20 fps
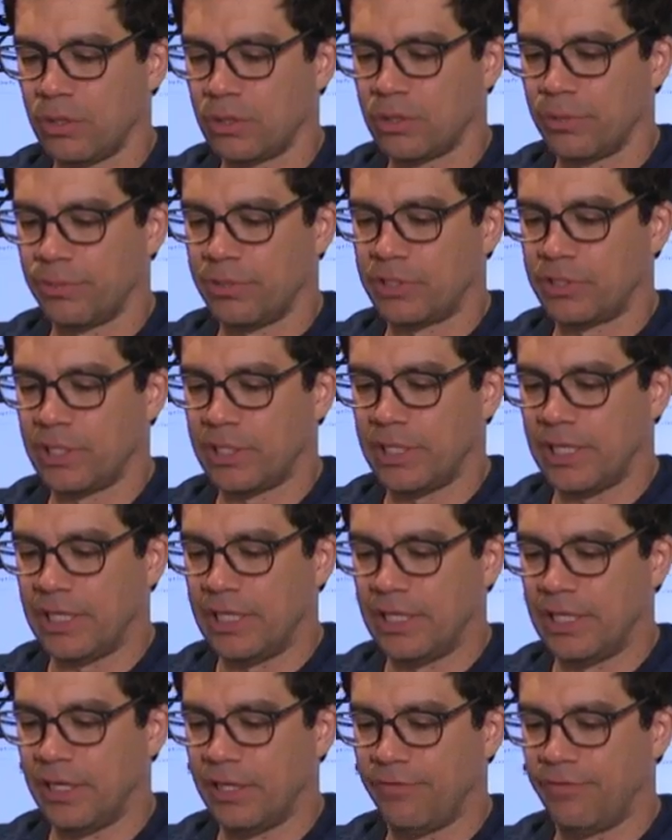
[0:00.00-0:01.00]
Somebody said they
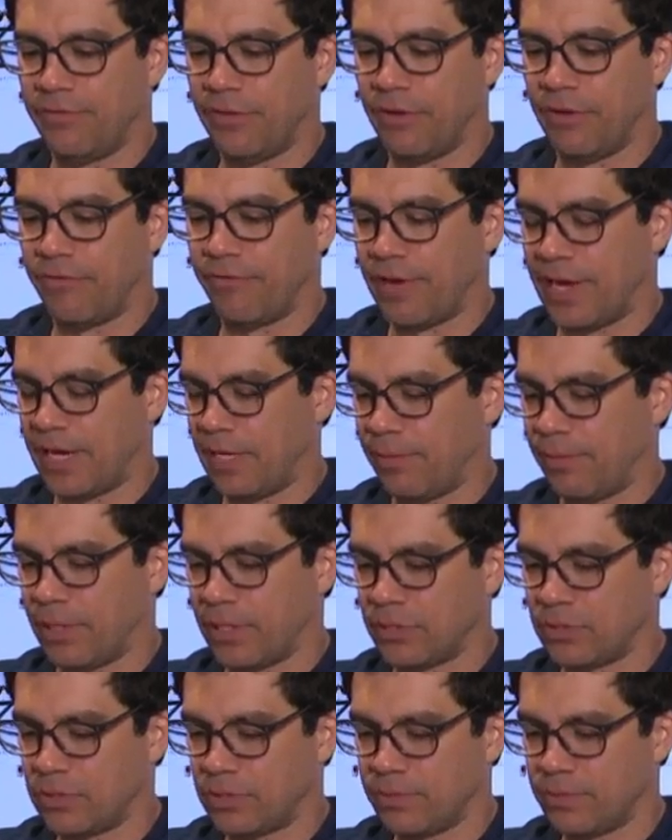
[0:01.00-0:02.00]
love their
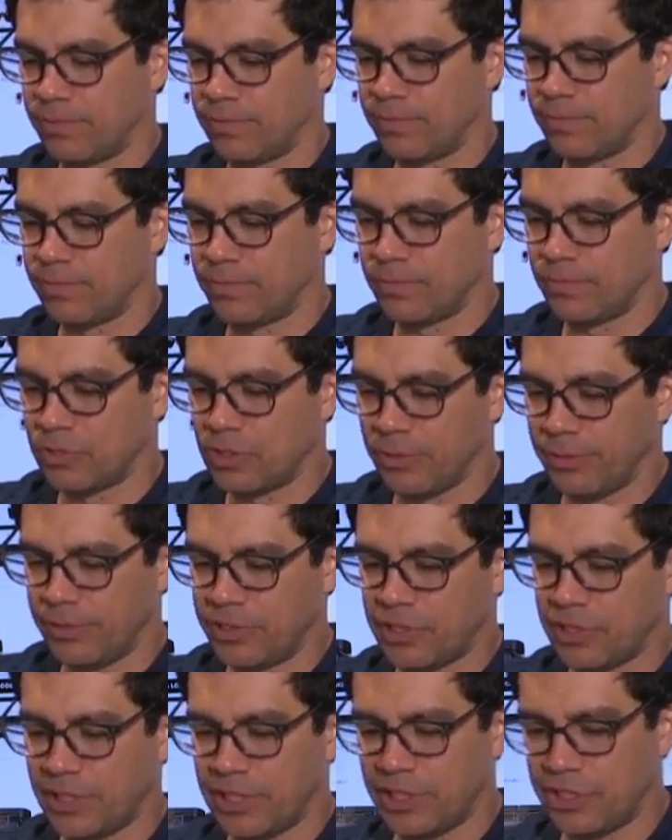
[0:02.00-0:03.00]
Vitamix.
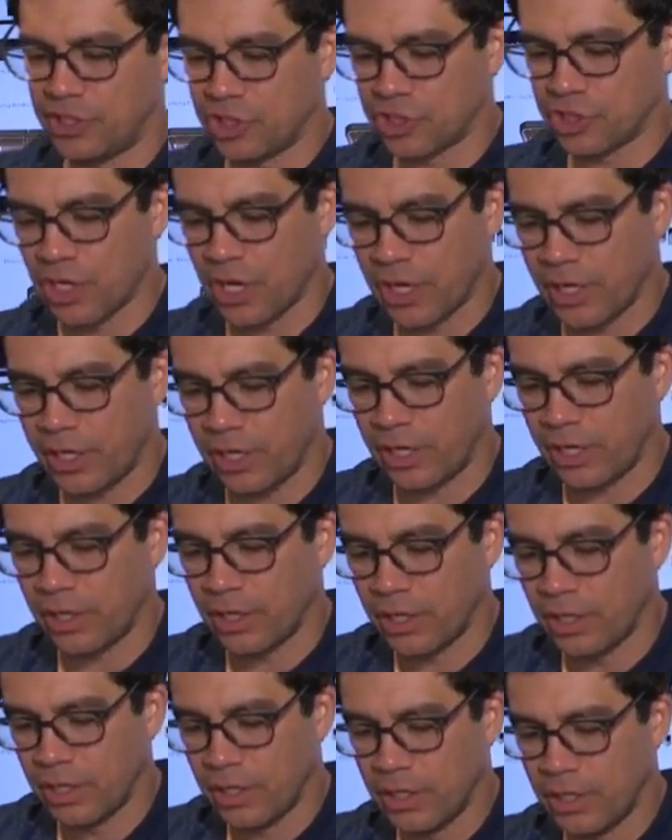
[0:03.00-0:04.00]
Somebody said they just got in.
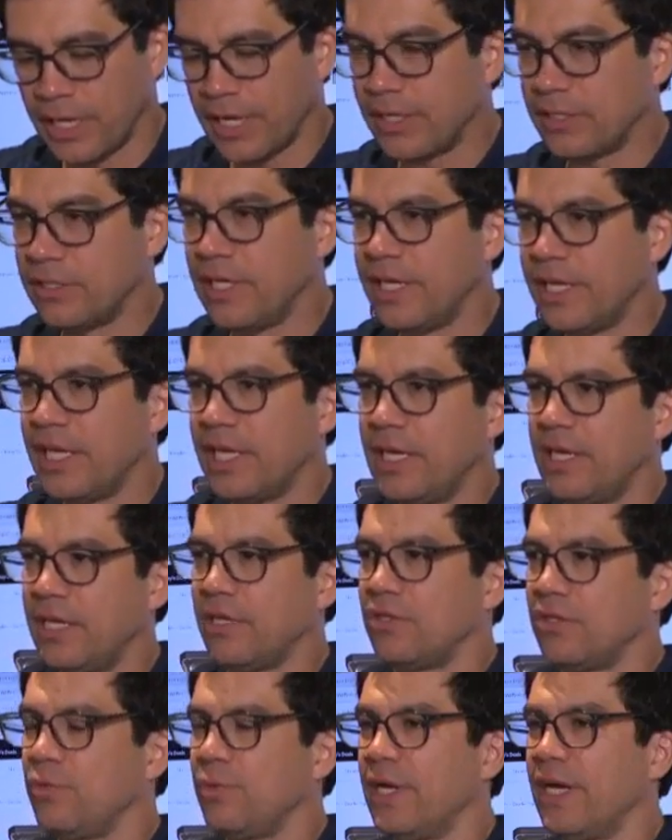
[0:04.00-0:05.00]
How'd they get
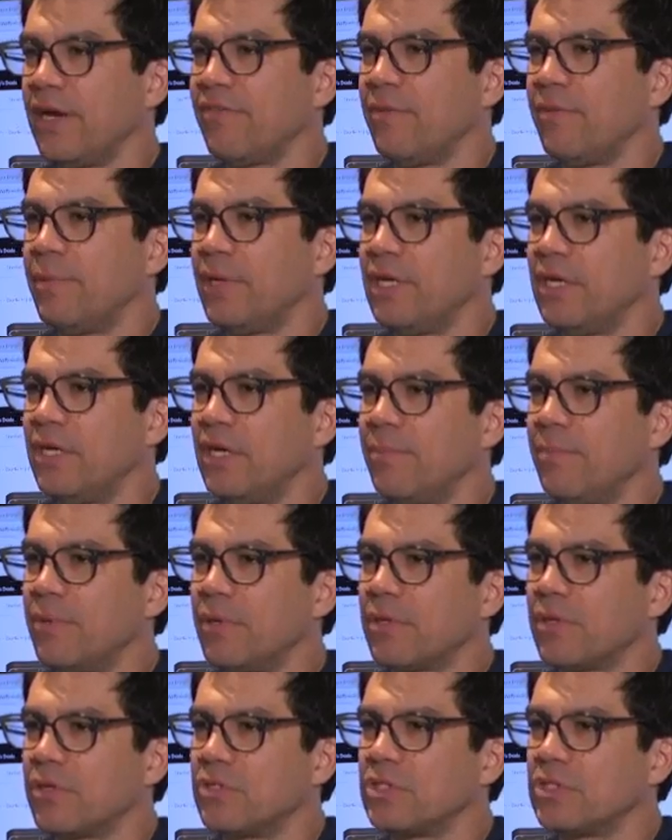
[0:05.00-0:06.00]
in? Do we have the button up
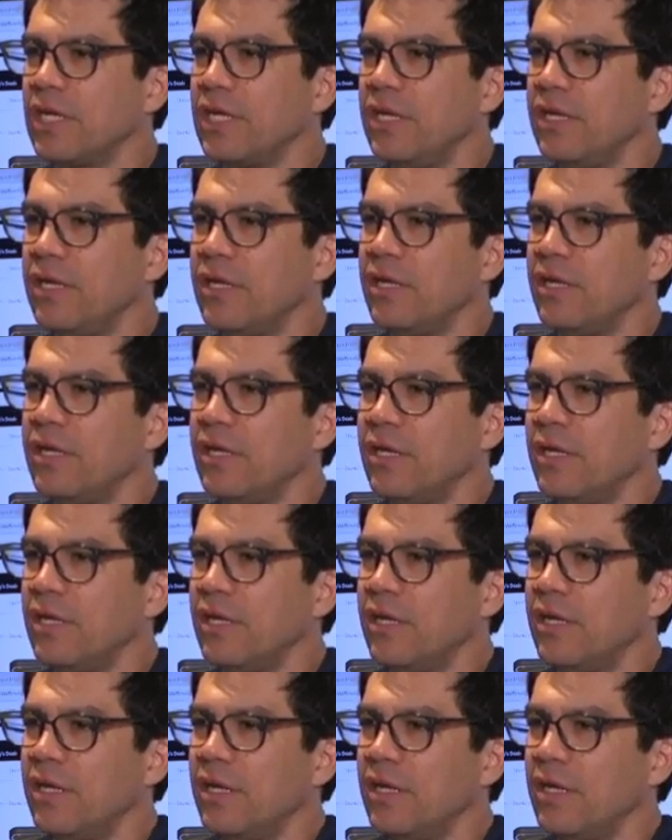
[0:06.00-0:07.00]
on our site? There's
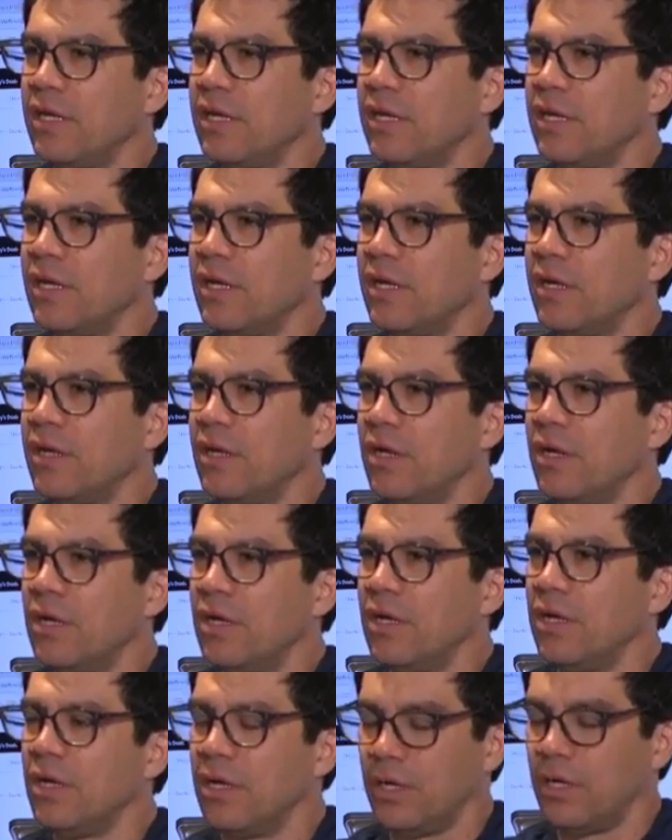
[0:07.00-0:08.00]
a, the links in the
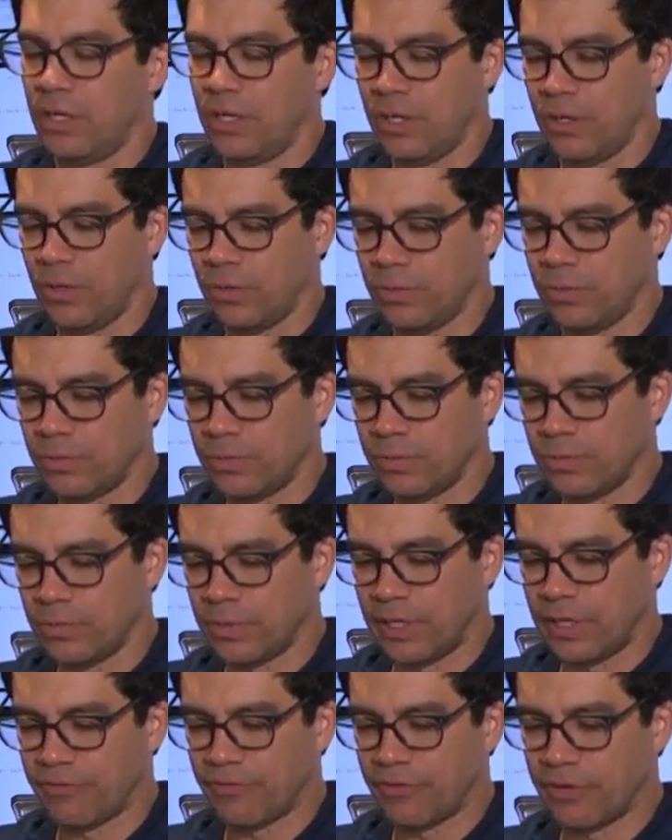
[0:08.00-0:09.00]
description. Oh,
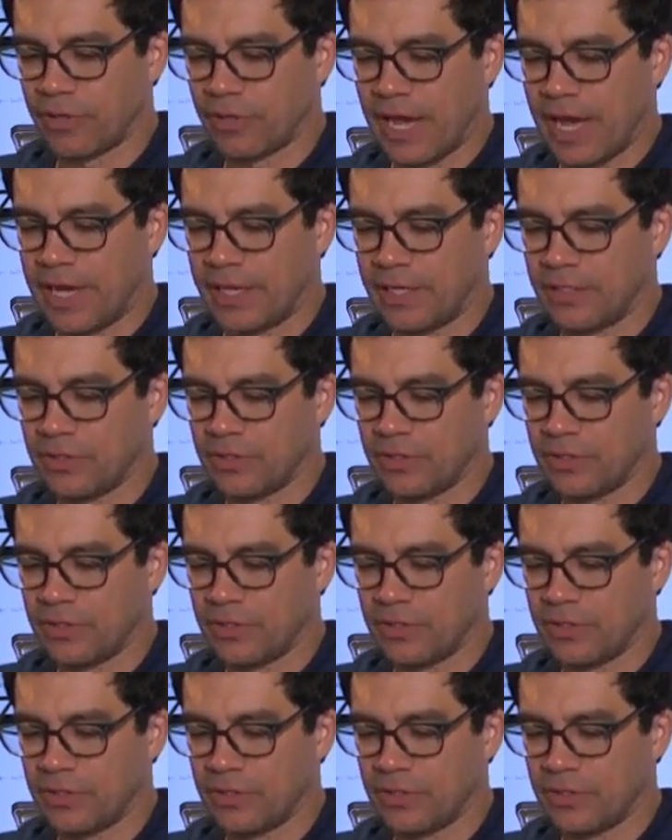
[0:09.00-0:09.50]
I forgot.